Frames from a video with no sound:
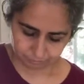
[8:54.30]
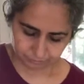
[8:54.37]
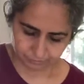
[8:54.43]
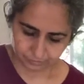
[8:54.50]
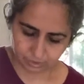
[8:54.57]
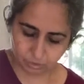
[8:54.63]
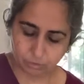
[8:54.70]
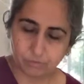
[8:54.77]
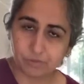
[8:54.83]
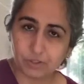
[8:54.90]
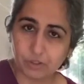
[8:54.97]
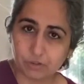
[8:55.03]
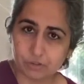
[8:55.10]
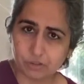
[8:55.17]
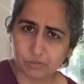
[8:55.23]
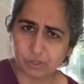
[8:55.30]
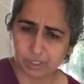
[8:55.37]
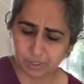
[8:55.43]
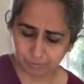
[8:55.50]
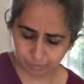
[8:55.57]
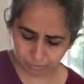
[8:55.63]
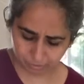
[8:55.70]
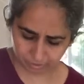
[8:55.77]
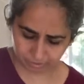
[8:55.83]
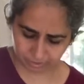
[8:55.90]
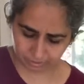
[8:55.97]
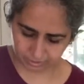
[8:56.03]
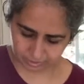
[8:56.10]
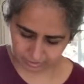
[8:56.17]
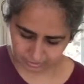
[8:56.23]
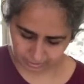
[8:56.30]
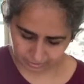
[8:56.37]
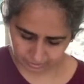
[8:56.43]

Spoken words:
You know, fingers are really important, and